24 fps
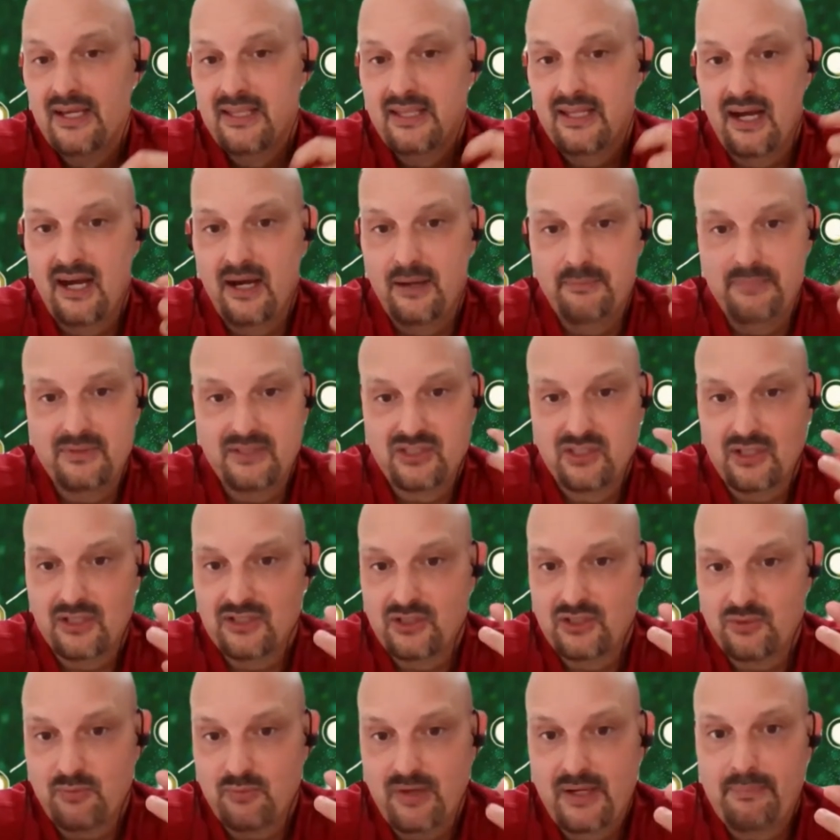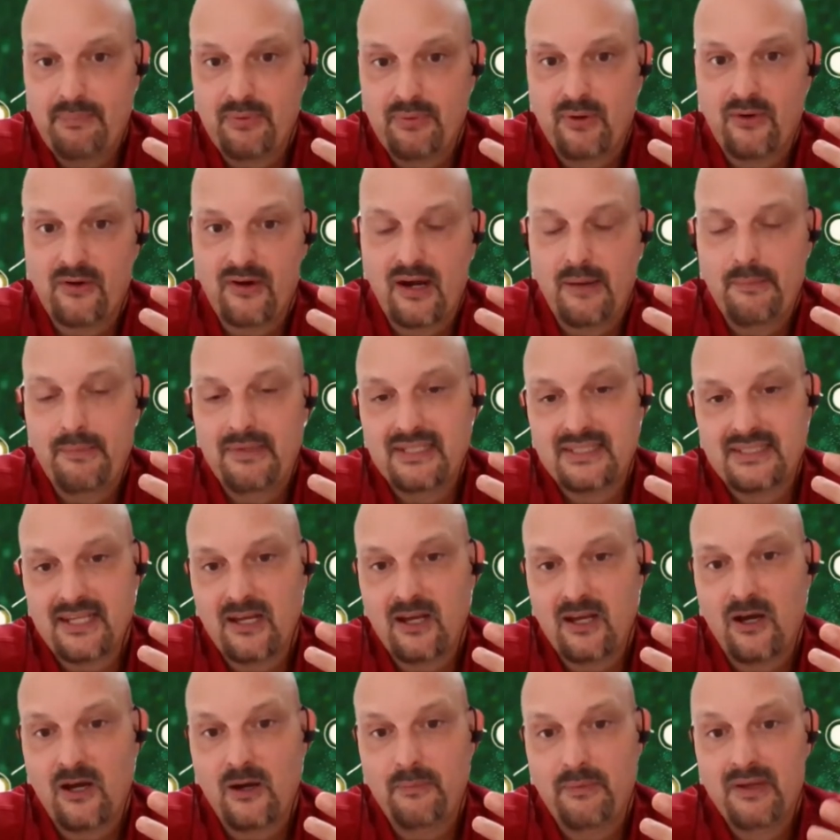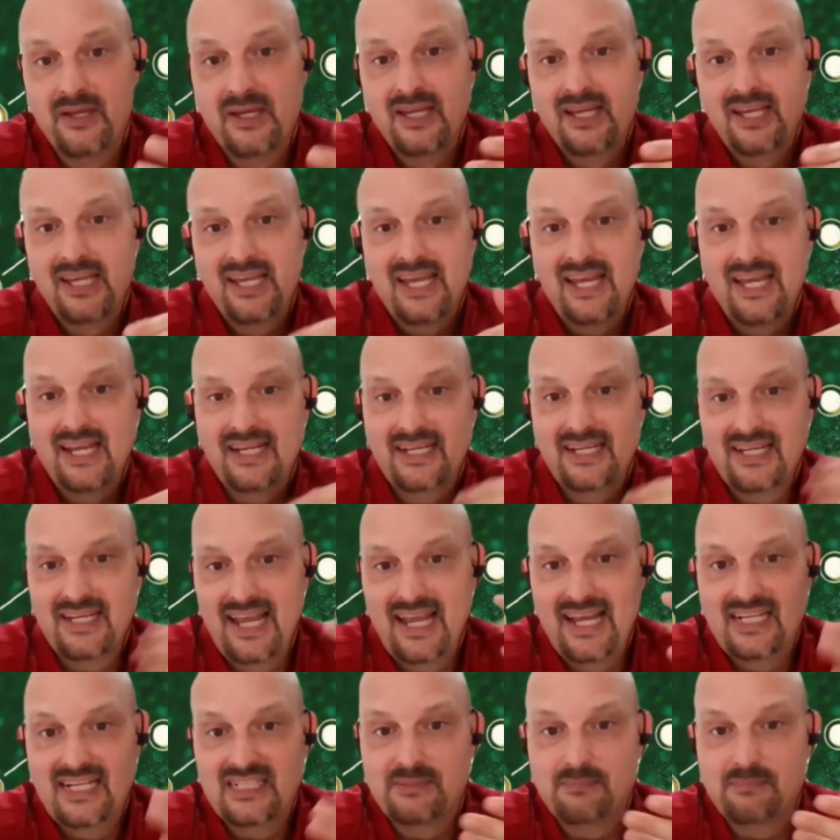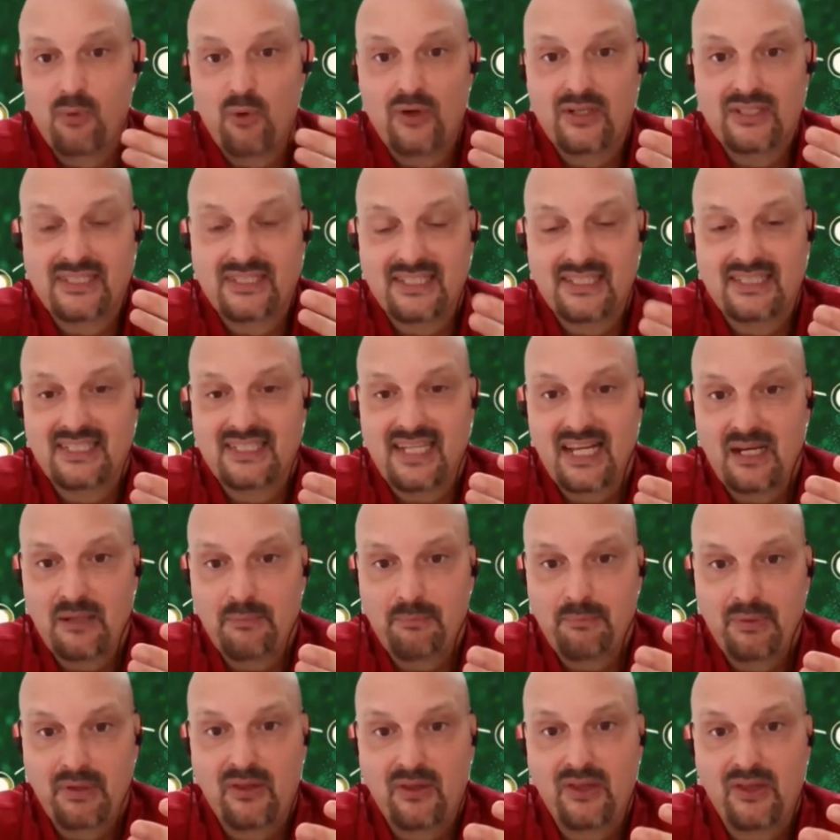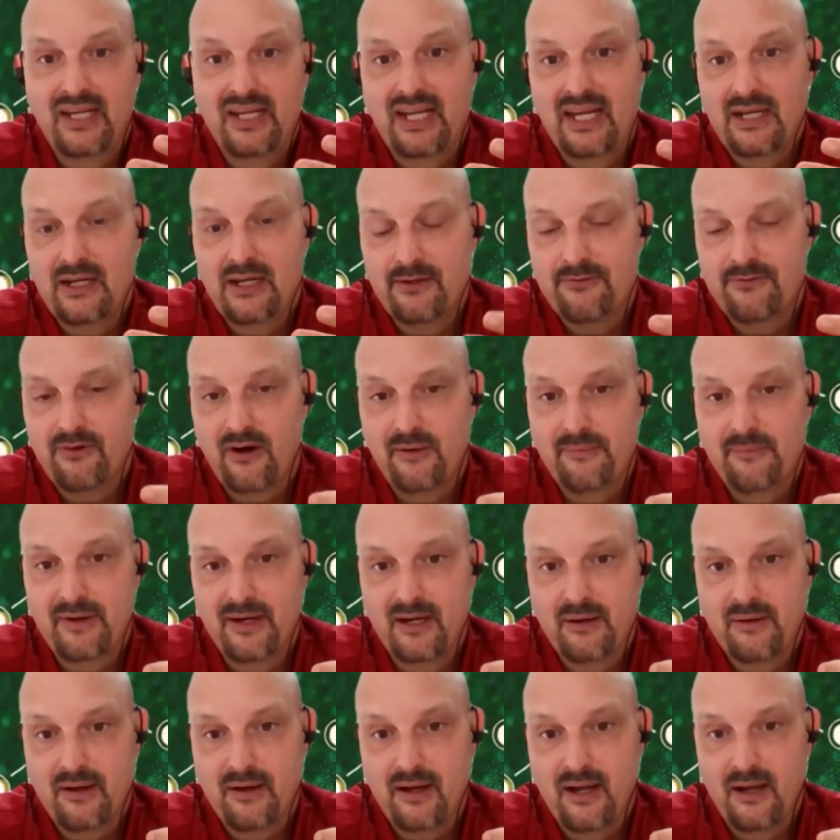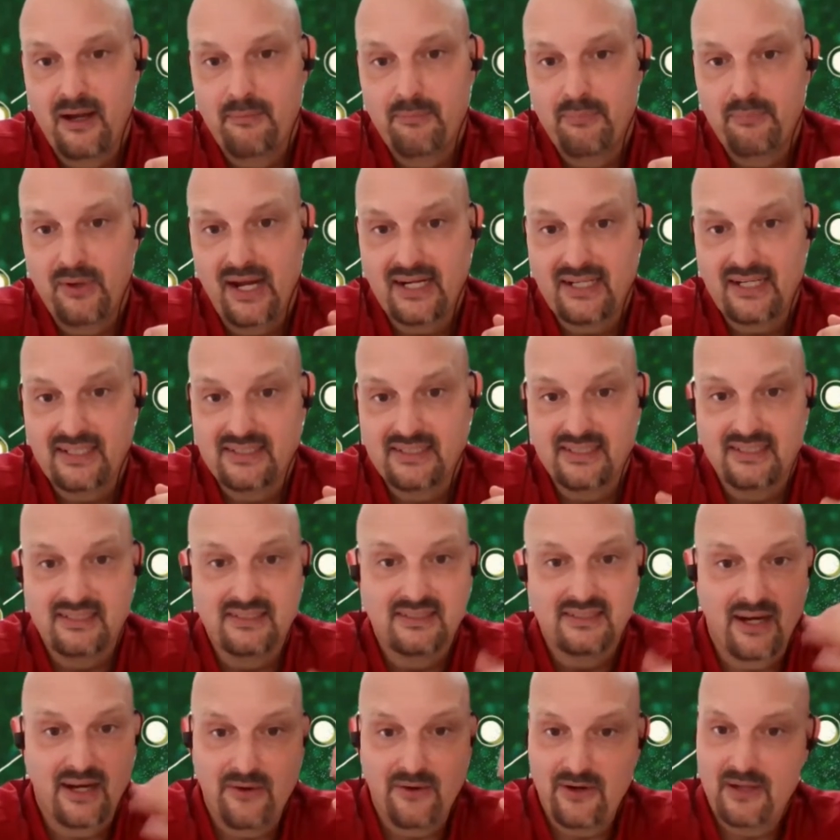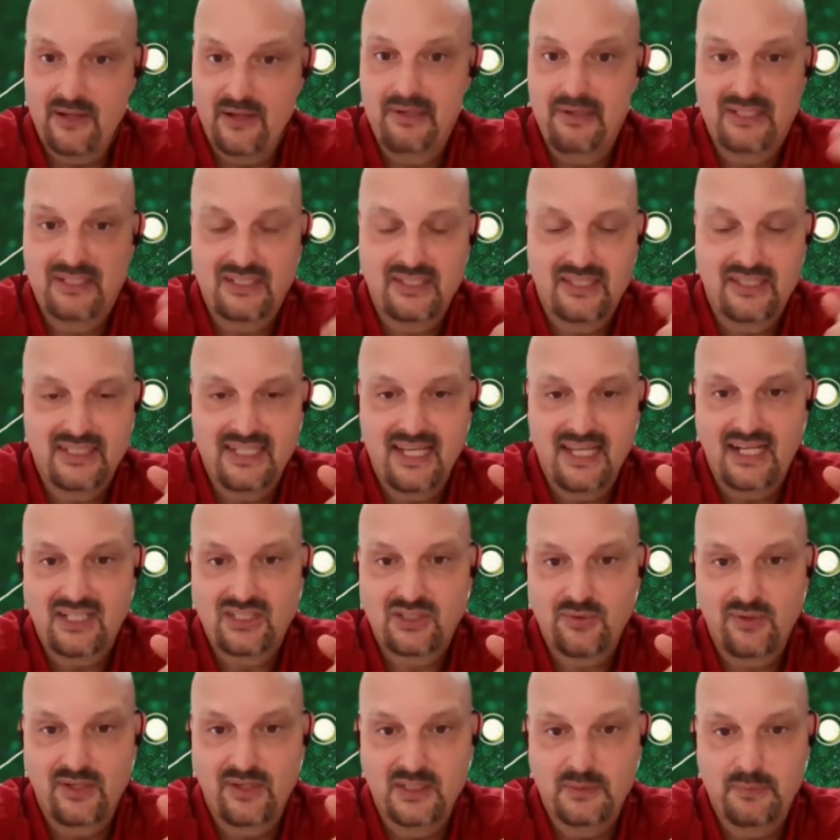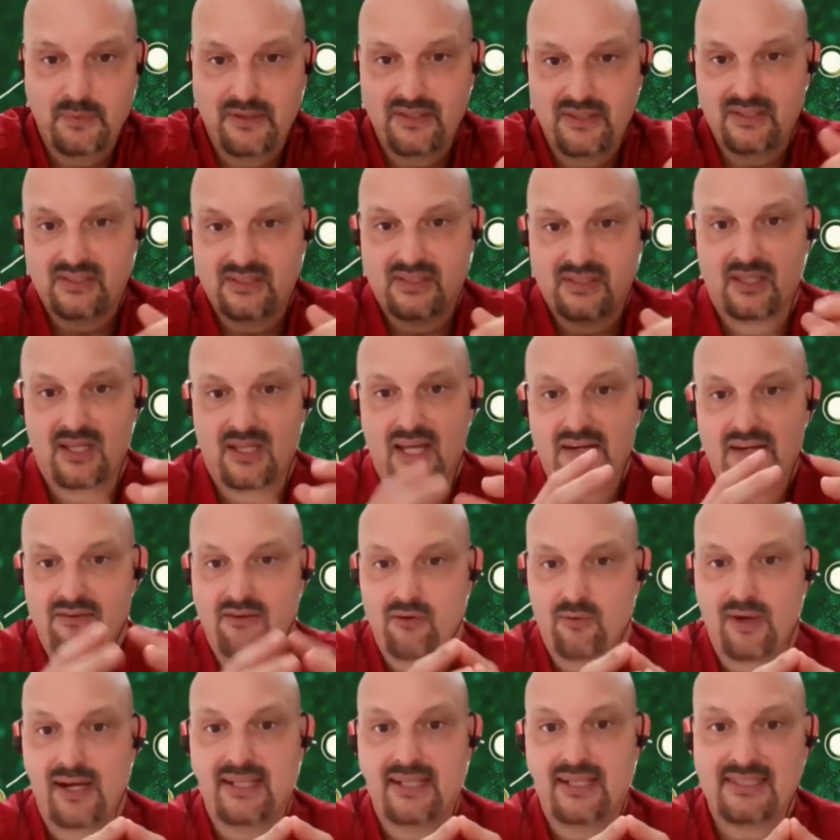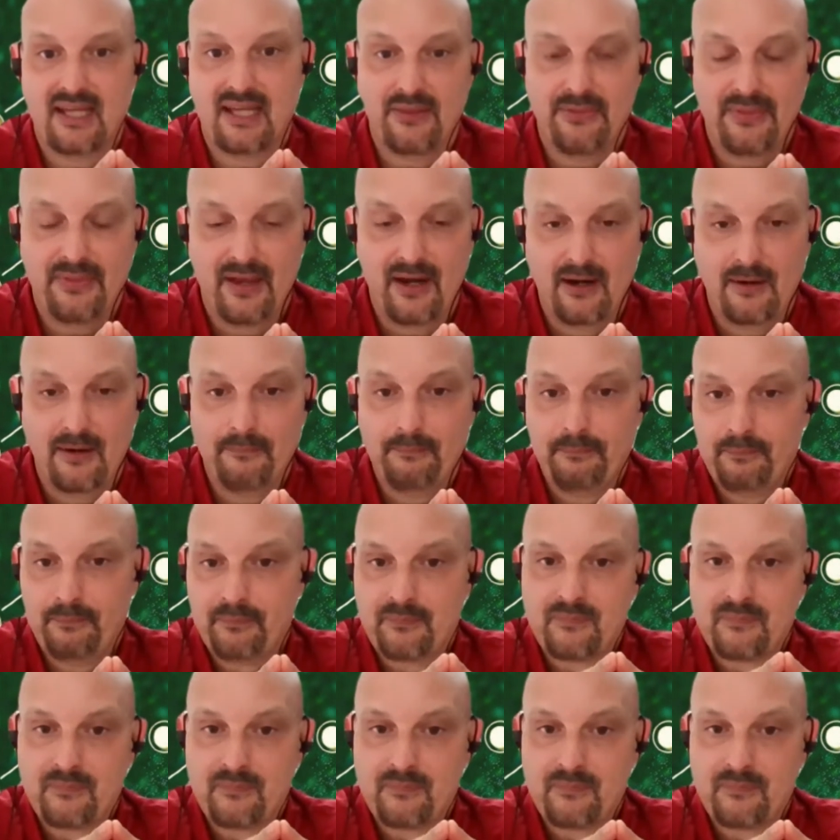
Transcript: So the SWEEP program is to help engage more sustainability in your farming practices. I already mentioned the tax credits, but there's a lot of grants out there